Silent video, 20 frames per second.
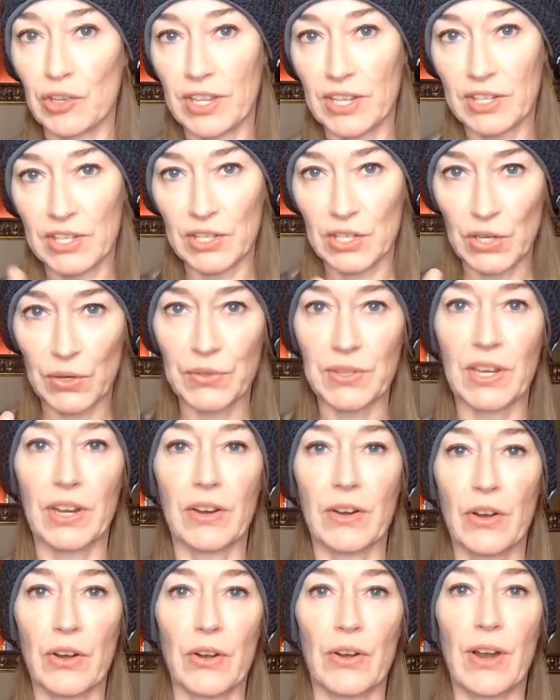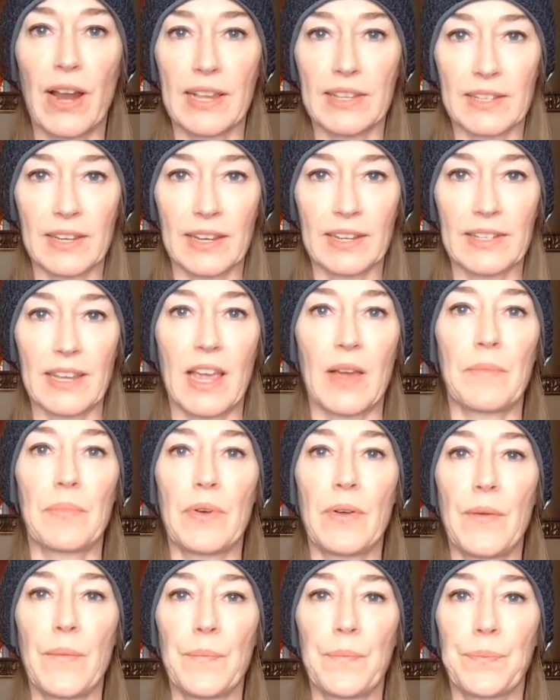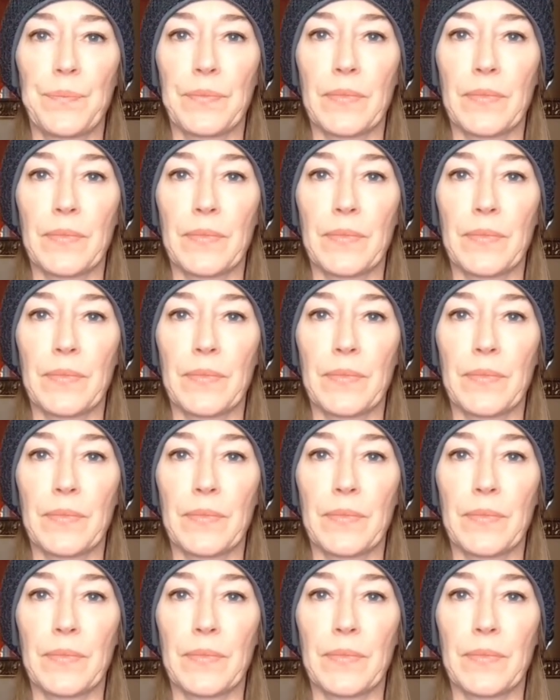This is using her as an example